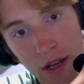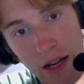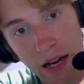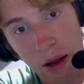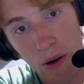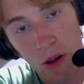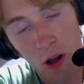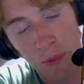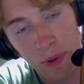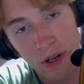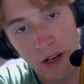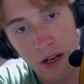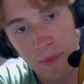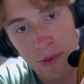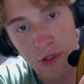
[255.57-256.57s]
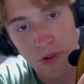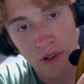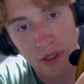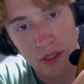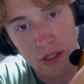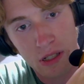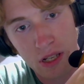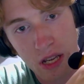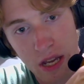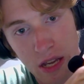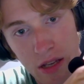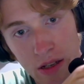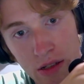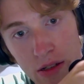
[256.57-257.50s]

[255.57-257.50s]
Now I'll open it up so you can see.